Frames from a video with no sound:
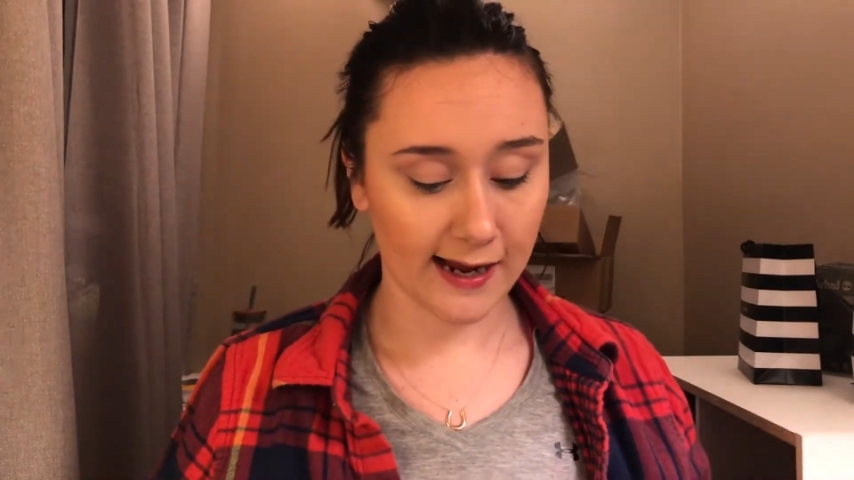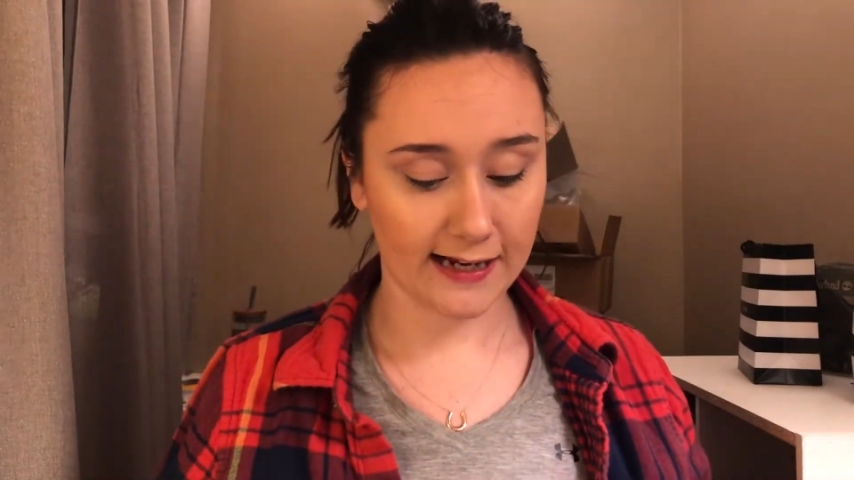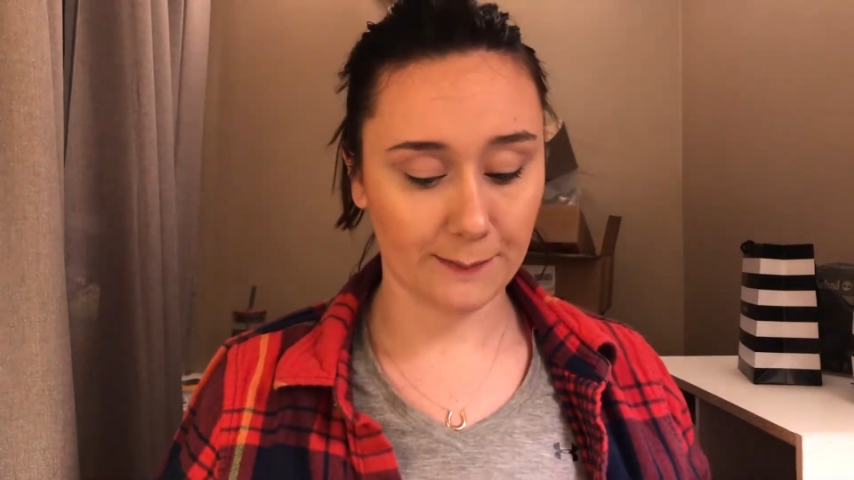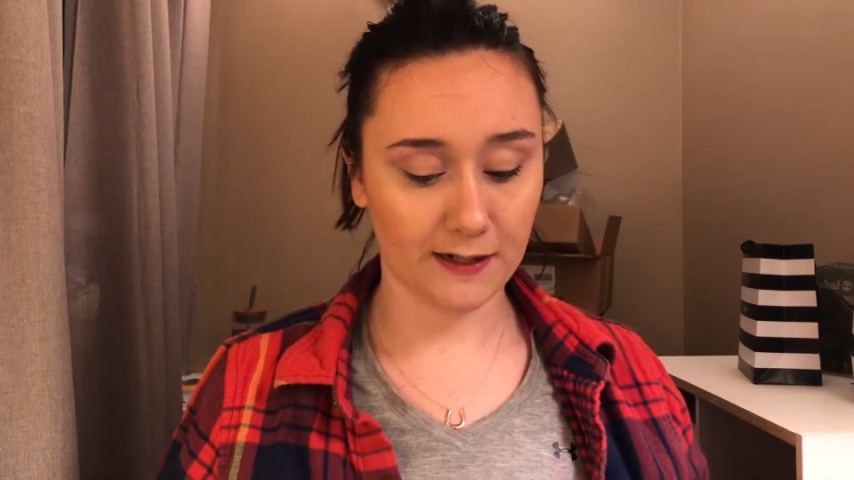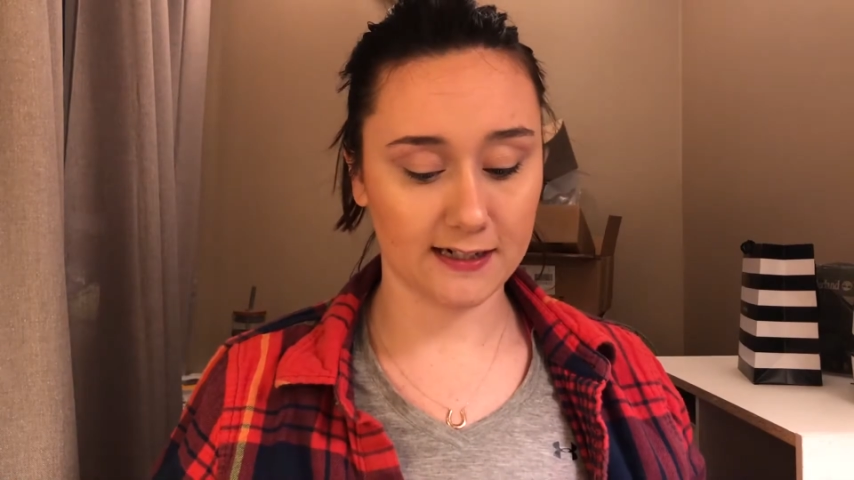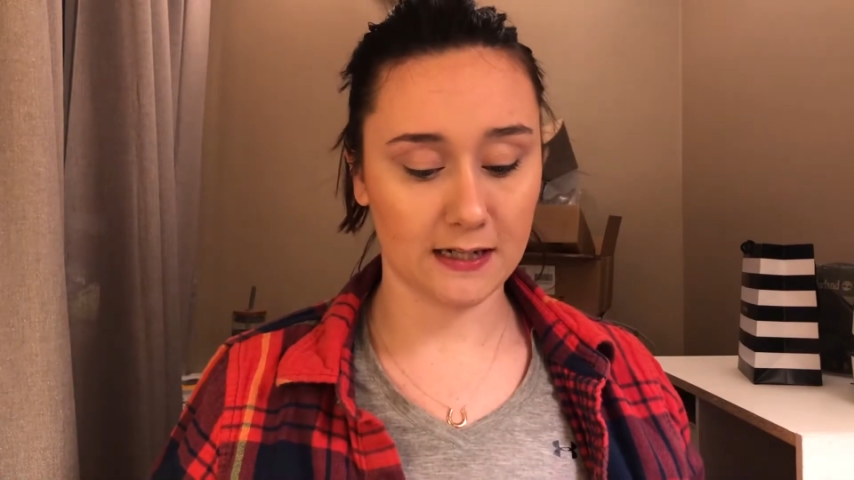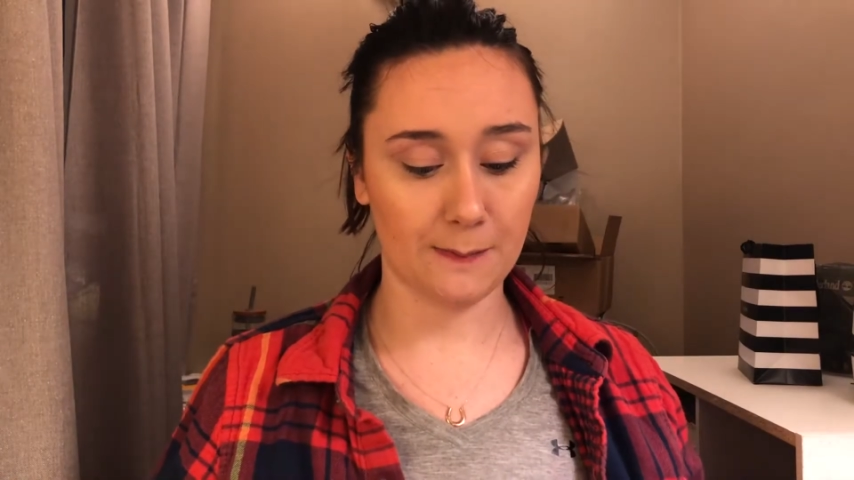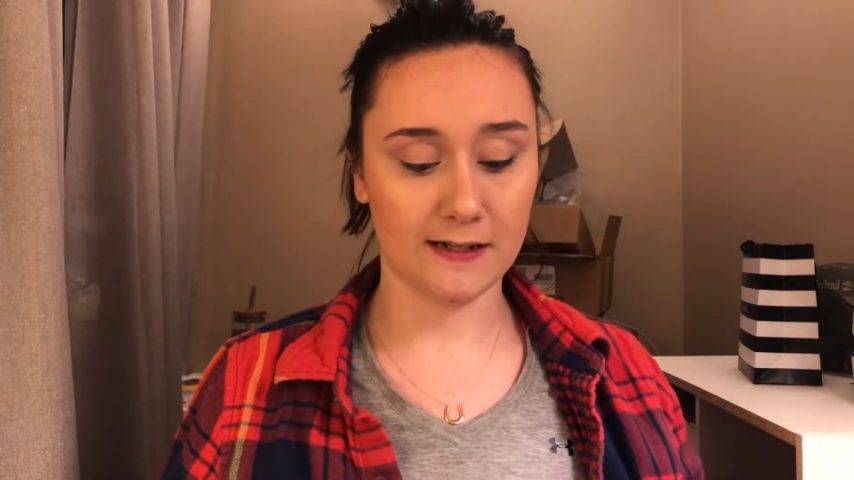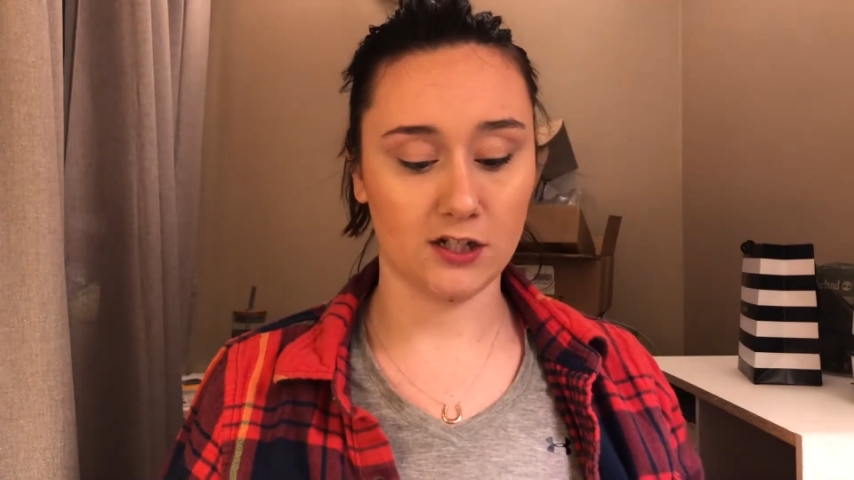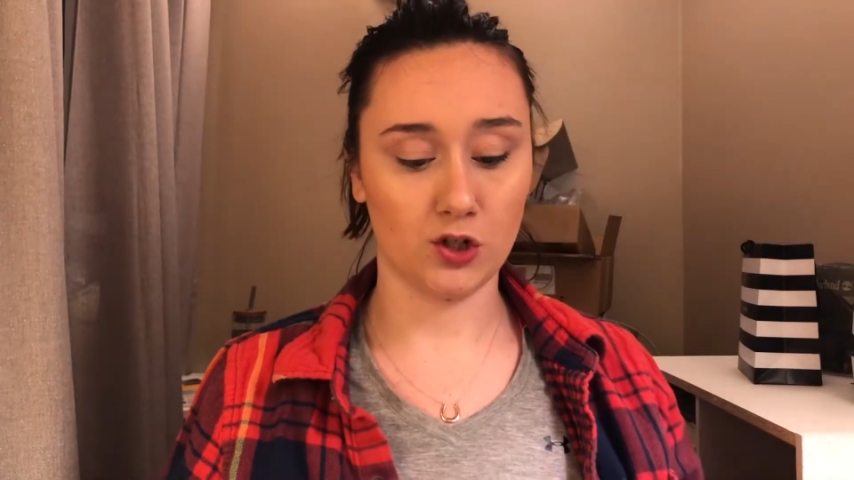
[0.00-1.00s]
and I'm going to
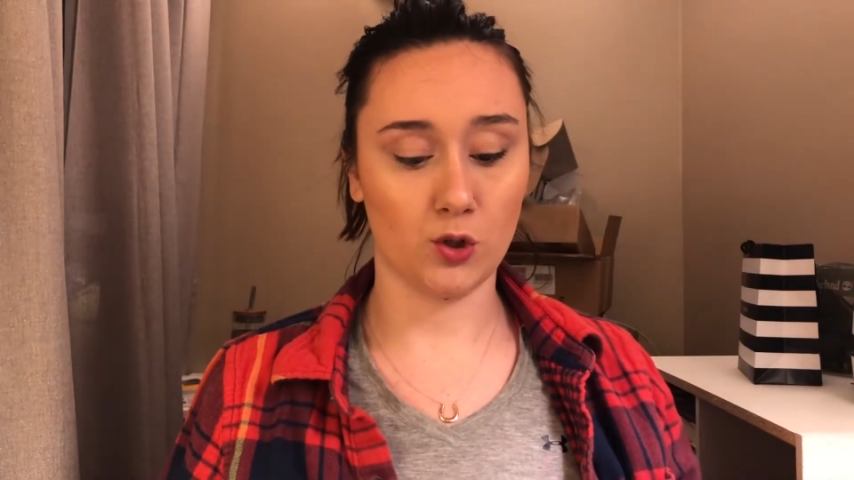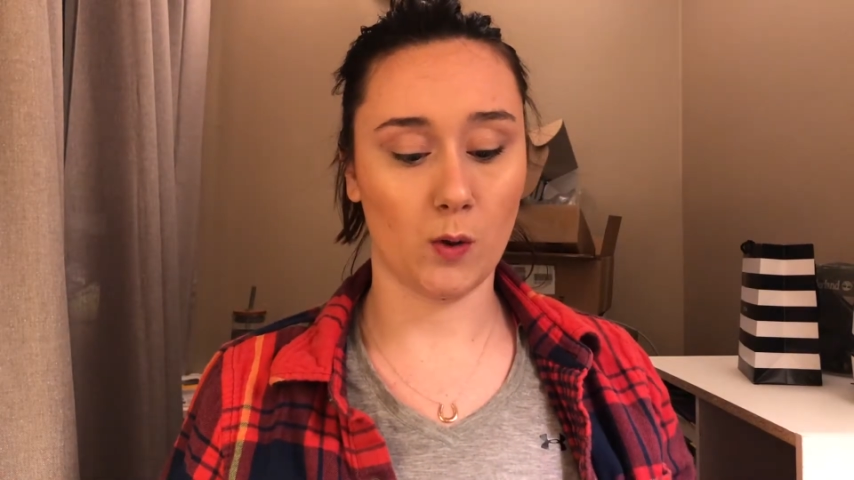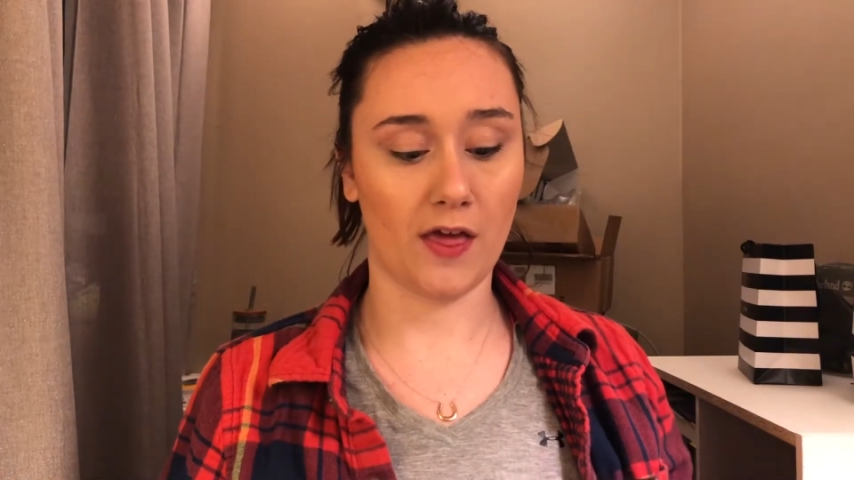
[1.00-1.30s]
dip into